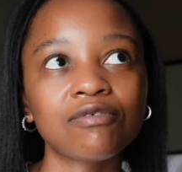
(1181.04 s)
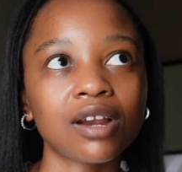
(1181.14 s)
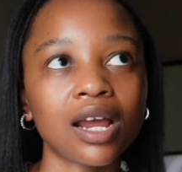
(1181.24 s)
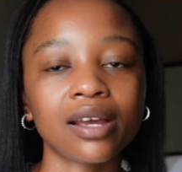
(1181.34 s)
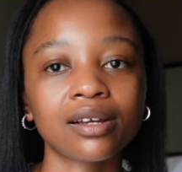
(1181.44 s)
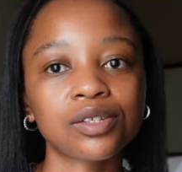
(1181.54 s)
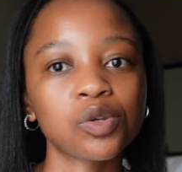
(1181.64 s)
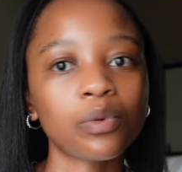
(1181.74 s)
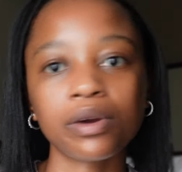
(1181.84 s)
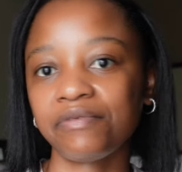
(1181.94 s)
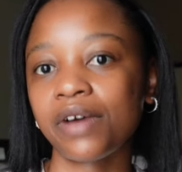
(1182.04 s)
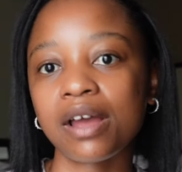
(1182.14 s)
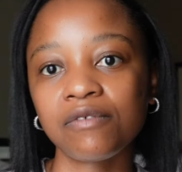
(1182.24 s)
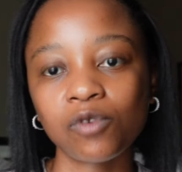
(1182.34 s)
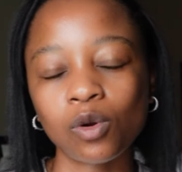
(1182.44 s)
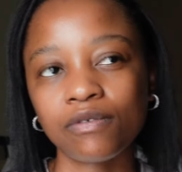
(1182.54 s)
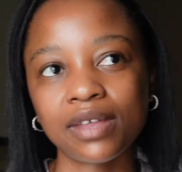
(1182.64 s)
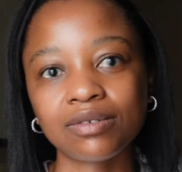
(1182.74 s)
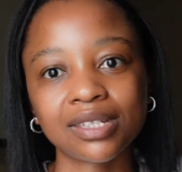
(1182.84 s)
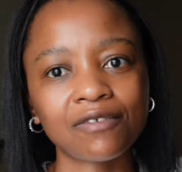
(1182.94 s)
for like 2.5 for all of
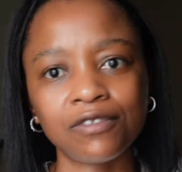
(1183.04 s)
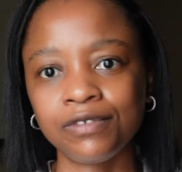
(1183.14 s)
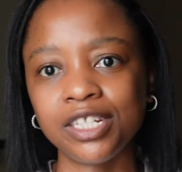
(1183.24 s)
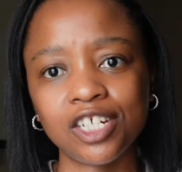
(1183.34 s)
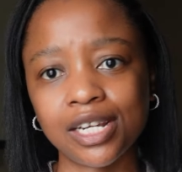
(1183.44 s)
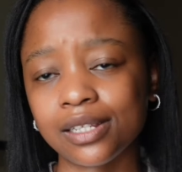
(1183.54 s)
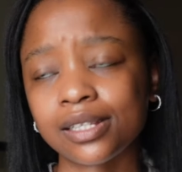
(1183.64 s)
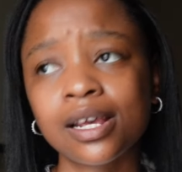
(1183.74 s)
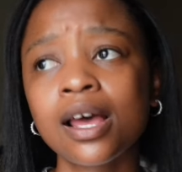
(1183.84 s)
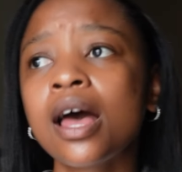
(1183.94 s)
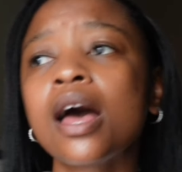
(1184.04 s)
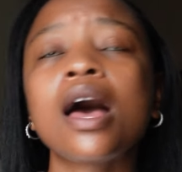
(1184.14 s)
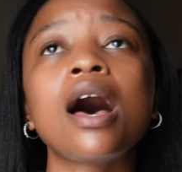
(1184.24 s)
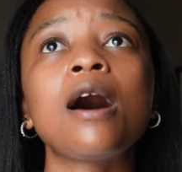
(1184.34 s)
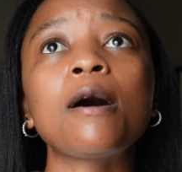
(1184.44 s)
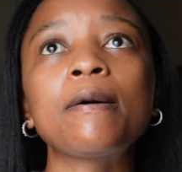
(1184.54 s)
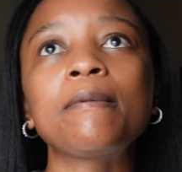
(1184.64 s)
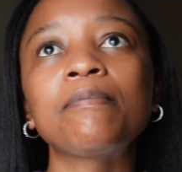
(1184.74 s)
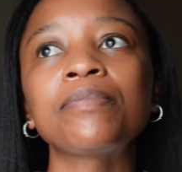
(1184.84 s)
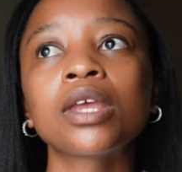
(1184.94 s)
that. It was like 50 chairs.
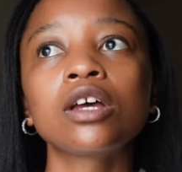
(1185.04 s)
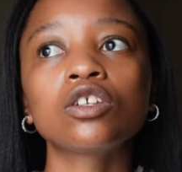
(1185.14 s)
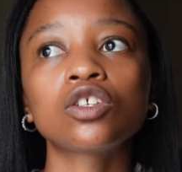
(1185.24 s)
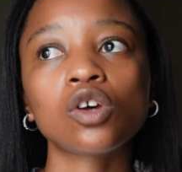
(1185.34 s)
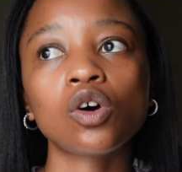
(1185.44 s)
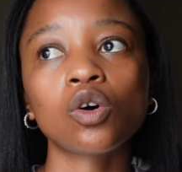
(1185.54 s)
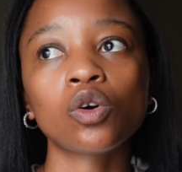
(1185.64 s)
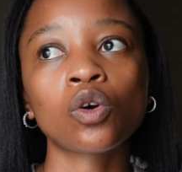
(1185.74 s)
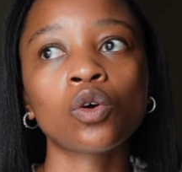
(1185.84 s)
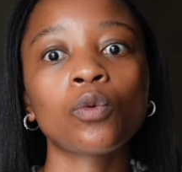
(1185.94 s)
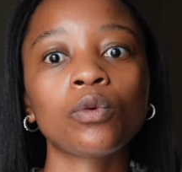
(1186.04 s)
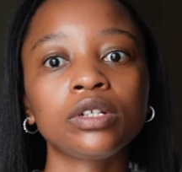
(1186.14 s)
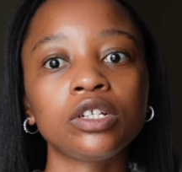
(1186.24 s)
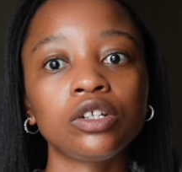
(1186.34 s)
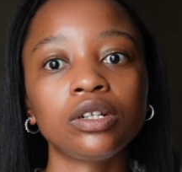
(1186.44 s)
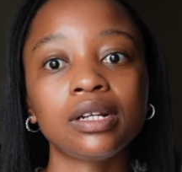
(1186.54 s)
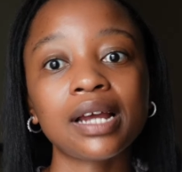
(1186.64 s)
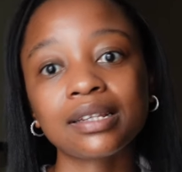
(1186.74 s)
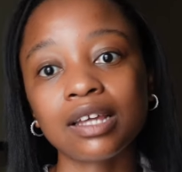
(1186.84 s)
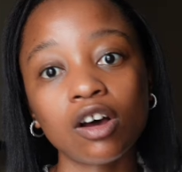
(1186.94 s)
So
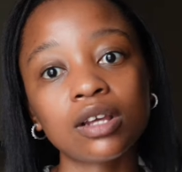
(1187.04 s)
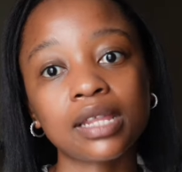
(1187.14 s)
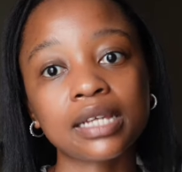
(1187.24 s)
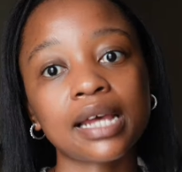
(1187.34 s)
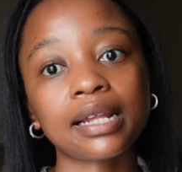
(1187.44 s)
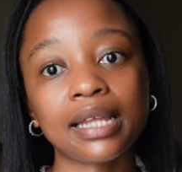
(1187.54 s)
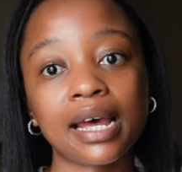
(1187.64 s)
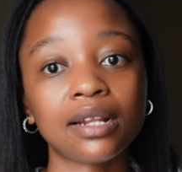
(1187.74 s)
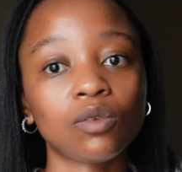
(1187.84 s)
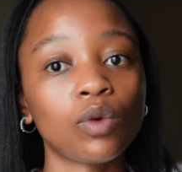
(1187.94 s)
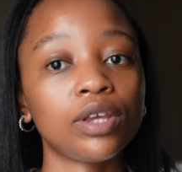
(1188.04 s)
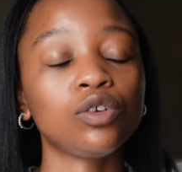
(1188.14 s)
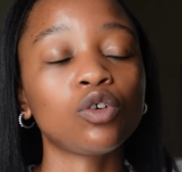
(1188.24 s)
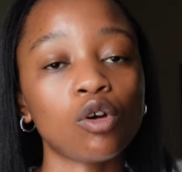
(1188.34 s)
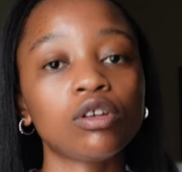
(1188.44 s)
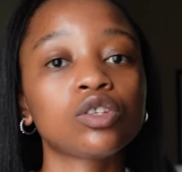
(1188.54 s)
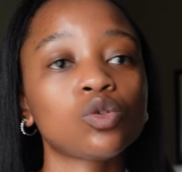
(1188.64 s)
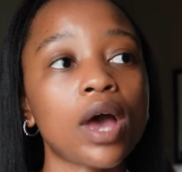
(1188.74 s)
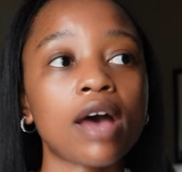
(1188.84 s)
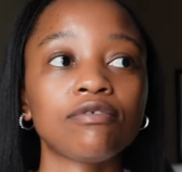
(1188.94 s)
like there are things like that where you're going
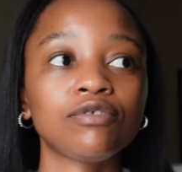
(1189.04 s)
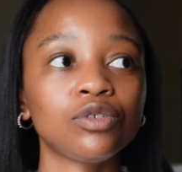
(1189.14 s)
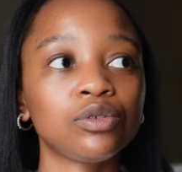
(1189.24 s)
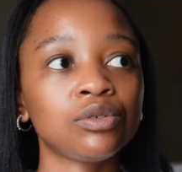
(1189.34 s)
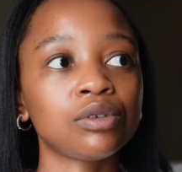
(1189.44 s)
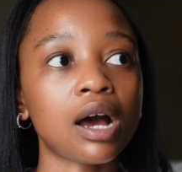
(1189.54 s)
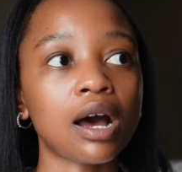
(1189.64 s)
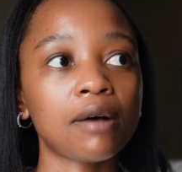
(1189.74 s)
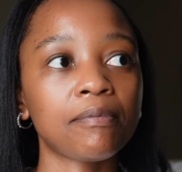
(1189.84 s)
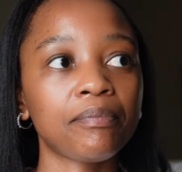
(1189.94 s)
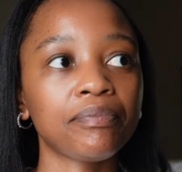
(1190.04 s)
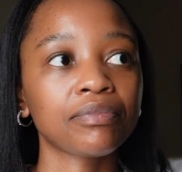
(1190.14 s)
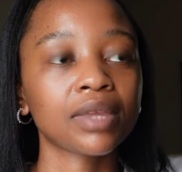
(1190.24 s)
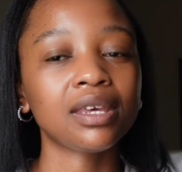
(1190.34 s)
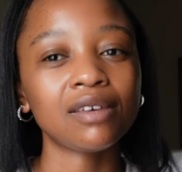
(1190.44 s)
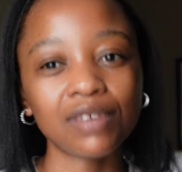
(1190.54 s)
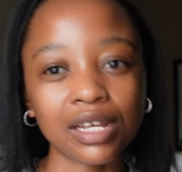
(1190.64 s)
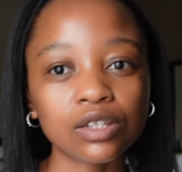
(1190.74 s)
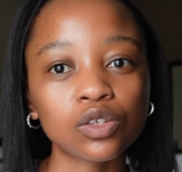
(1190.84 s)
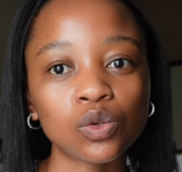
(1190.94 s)
to have to give
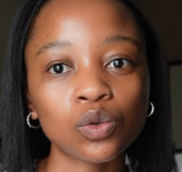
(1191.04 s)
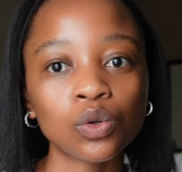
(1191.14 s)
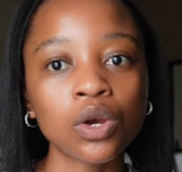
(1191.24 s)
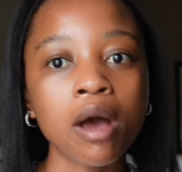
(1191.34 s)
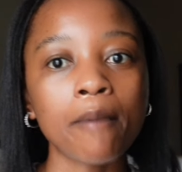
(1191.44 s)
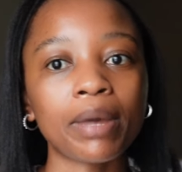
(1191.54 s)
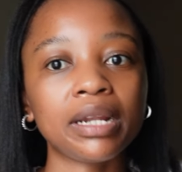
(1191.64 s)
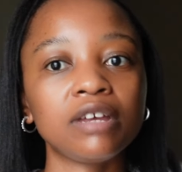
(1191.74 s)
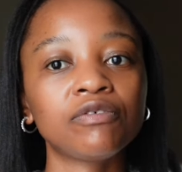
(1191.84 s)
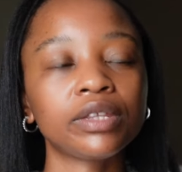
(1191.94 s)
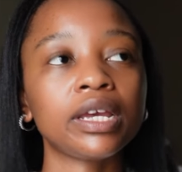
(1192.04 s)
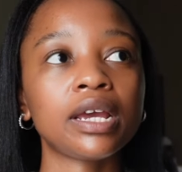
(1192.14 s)
into, but if